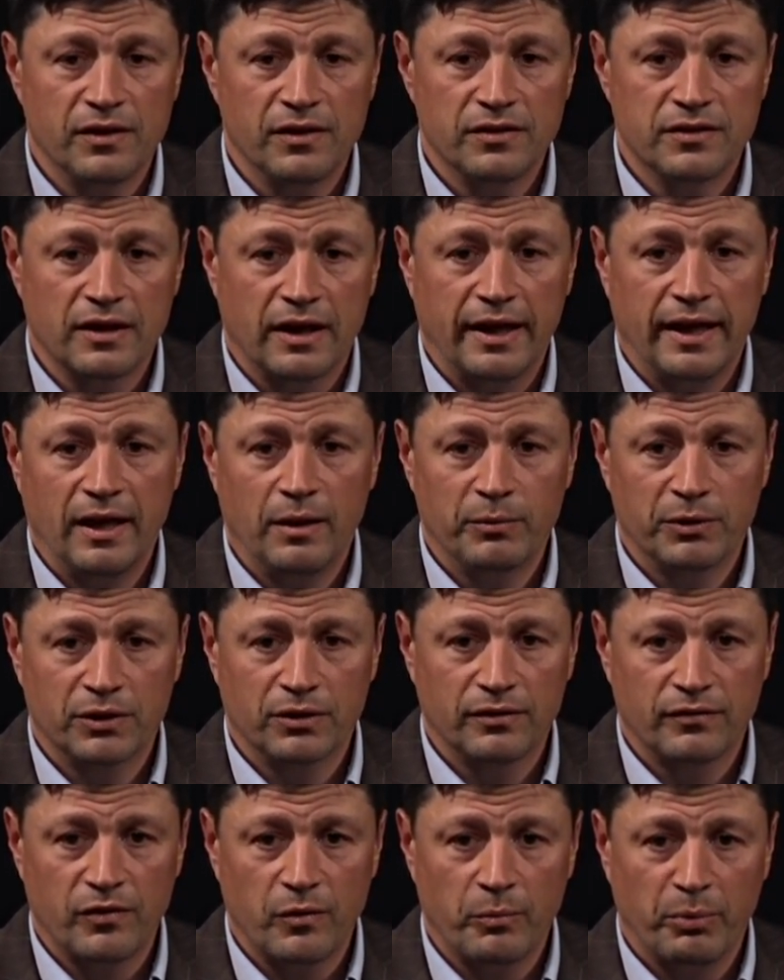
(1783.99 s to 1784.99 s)
the
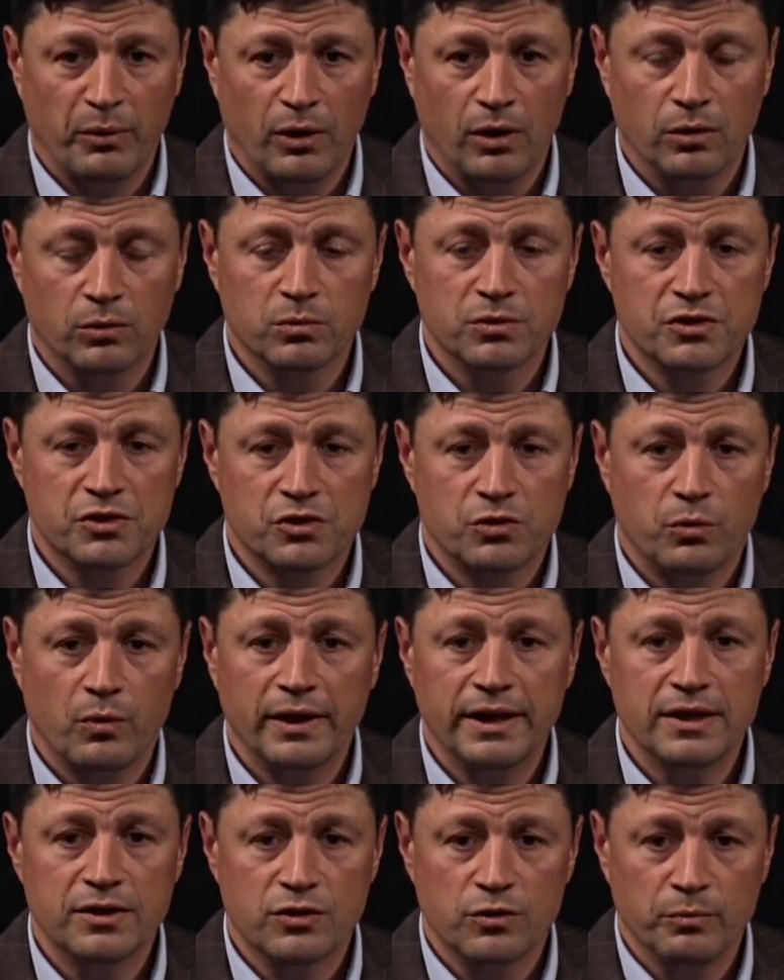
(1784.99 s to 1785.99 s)
diameter of the ball was
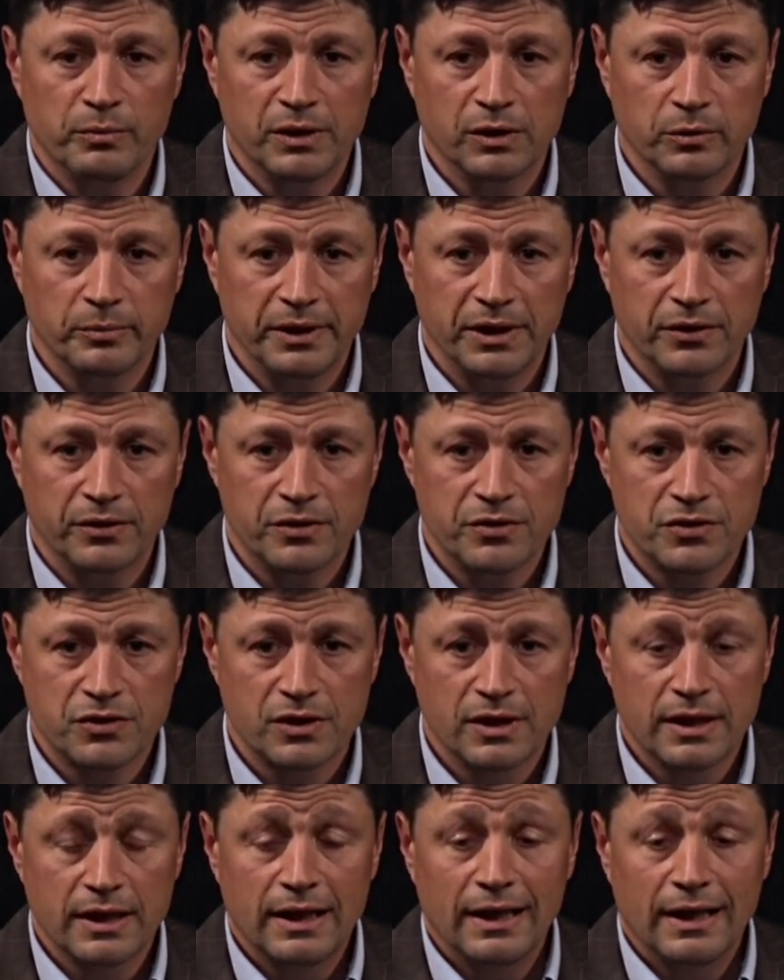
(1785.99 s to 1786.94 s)
22 millimeters,